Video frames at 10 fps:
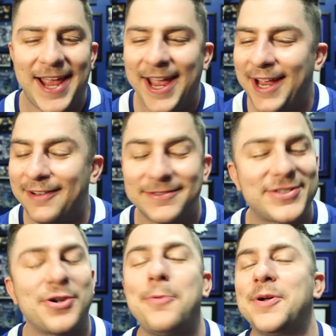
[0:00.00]
day.
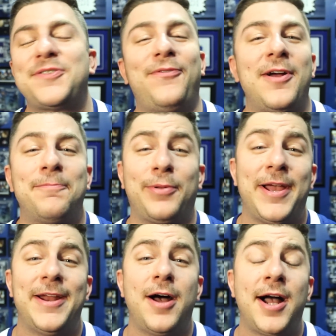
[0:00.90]
So much fun
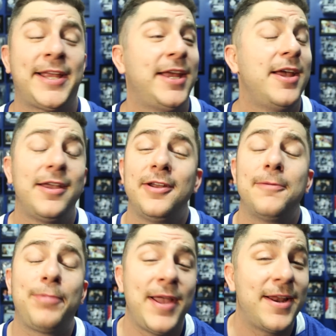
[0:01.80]
playing hockey. You
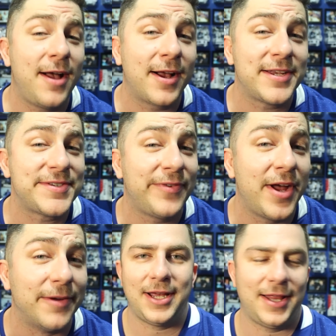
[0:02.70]
know, playing hockey's
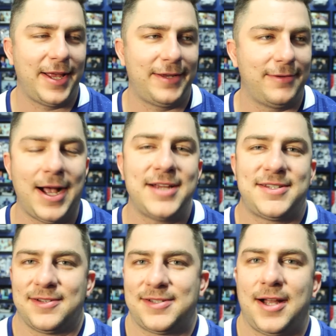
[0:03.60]
fun. And like, I
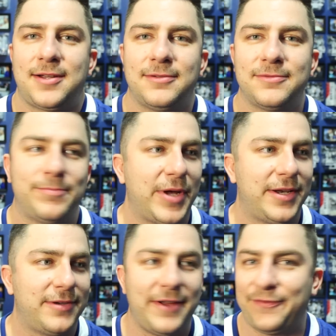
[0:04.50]
still suck
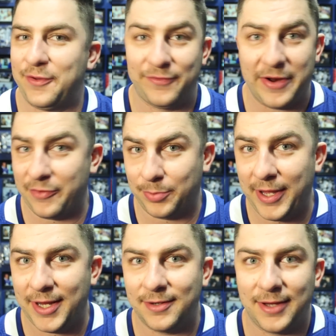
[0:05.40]
but if you've never
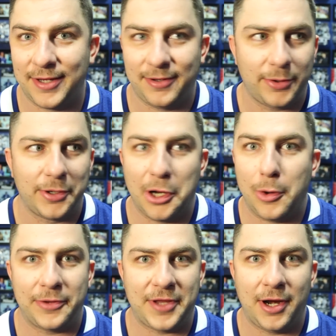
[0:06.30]
played like you can
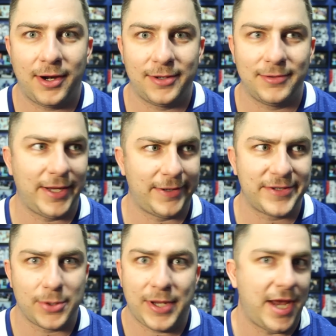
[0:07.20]
go out there and like
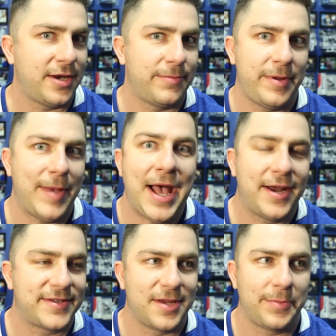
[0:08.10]
it's okay to be
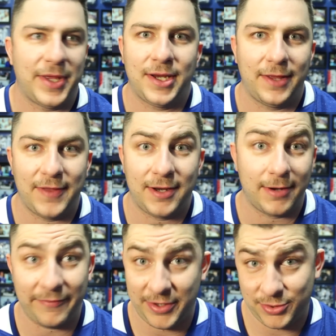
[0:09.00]
bad at something and
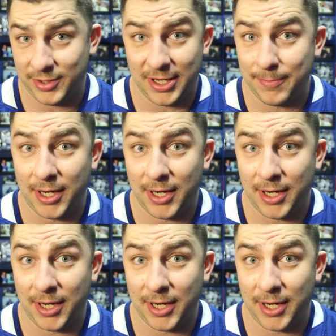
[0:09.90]
then eventually get